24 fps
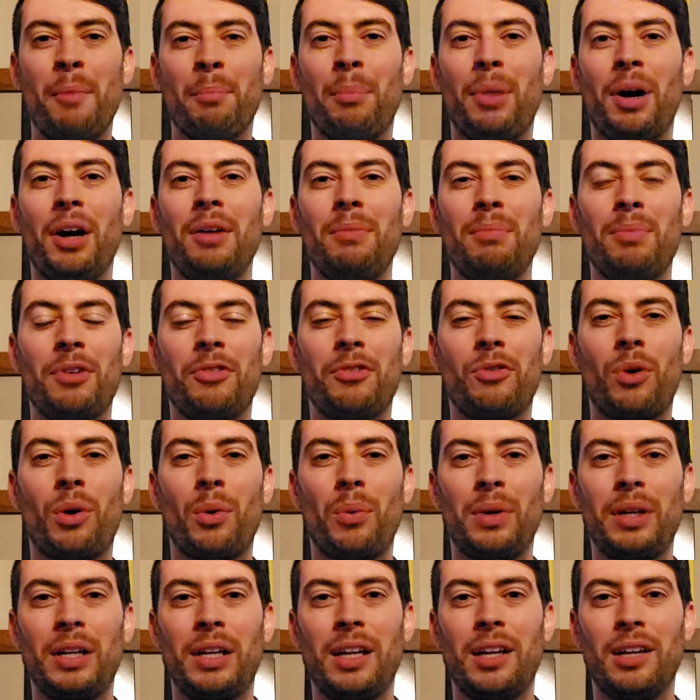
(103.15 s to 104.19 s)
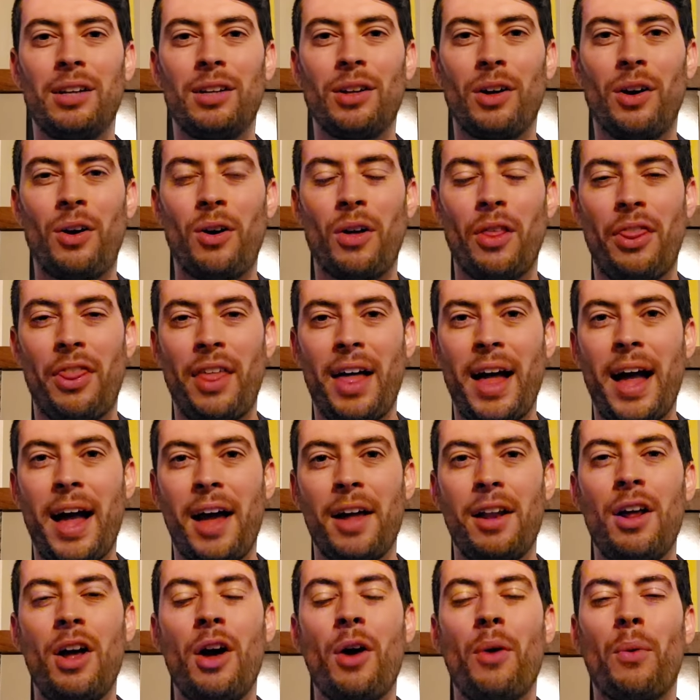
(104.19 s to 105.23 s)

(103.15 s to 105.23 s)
But before we get into all that,